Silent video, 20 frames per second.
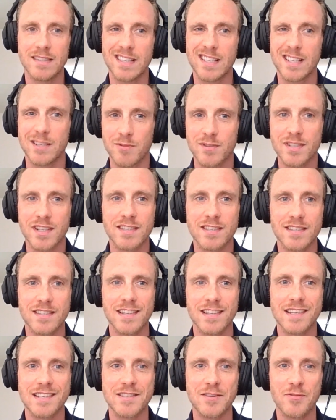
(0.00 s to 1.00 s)
anyone who's listened to
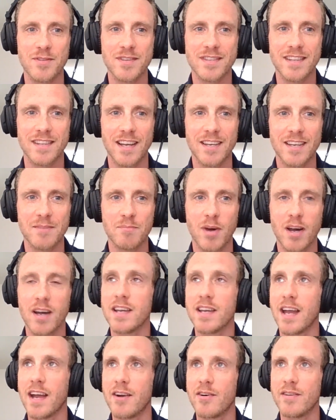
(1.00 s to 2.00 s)
these know it's like my
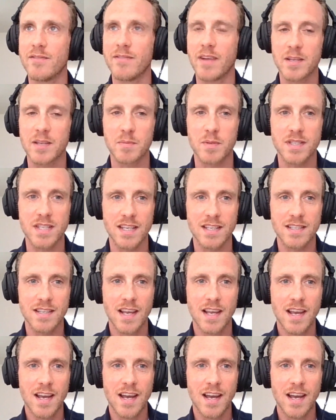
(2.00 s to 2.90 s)
area of expertise.